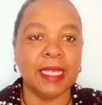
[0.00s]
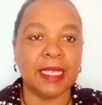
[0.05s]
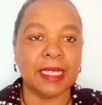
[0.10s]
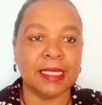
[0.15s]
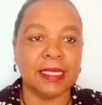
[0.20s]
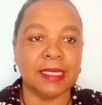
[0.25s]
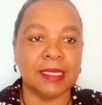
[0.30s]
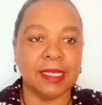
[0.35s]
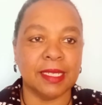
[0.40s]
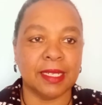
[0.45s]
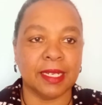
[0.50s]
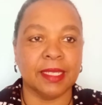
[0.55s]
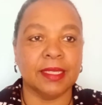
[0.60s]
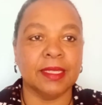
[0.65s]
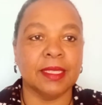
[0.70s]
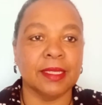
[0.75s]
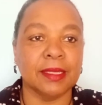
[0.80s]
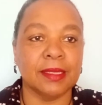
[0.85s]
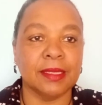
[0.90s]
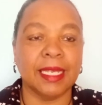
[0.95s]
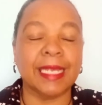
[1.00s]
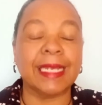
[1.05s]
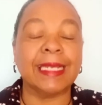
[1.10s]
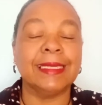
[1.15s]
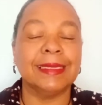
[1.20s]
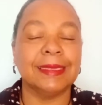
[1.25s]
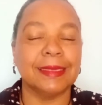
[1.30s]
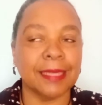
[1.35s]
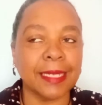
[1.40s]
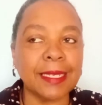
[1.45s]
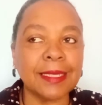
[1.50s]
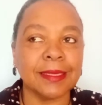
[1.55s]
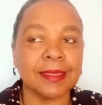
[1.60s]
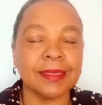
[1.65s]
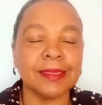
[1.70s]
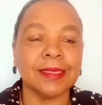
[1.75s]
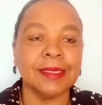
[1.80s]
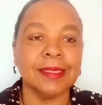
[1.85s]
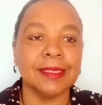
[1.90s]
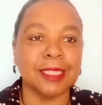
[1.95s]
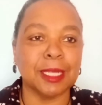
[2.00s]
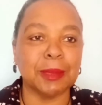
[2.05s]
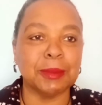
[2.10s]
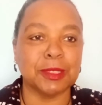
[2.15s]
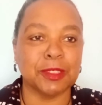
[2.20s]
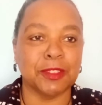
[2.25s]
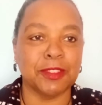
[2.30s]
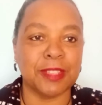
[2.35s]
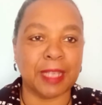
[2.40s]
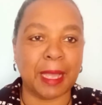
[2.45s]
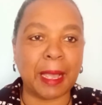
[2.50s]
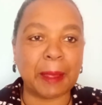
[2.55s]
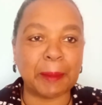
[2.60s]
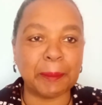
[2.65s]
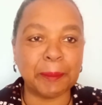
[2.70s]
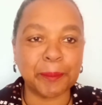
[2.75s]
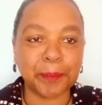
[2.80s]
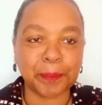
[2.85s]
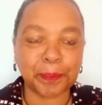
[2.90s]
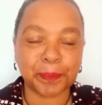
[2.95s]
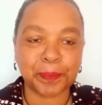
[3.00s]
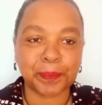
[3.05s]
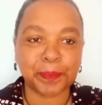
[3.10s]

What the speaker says: restricted in terms of time.